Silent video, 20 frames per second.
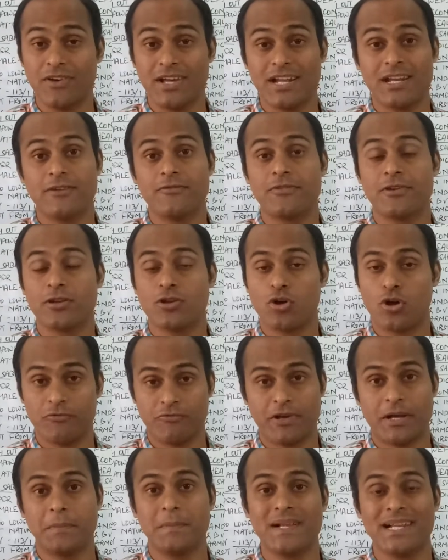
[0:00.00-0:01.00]
Even if in
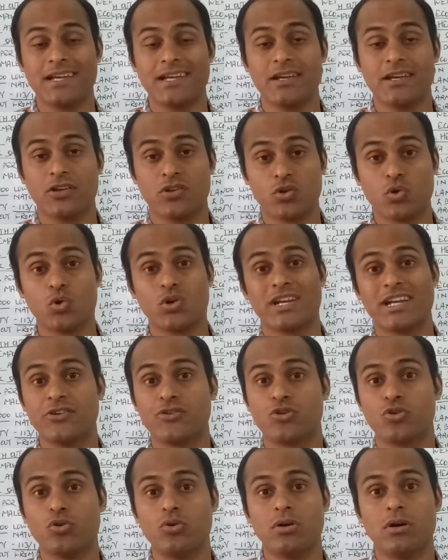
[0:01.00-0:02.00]
your family you
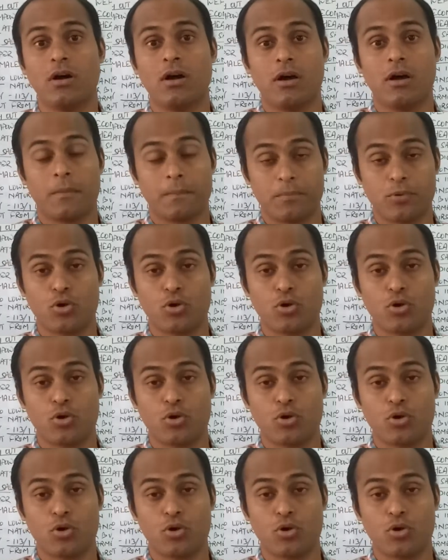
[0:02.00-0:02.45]
need to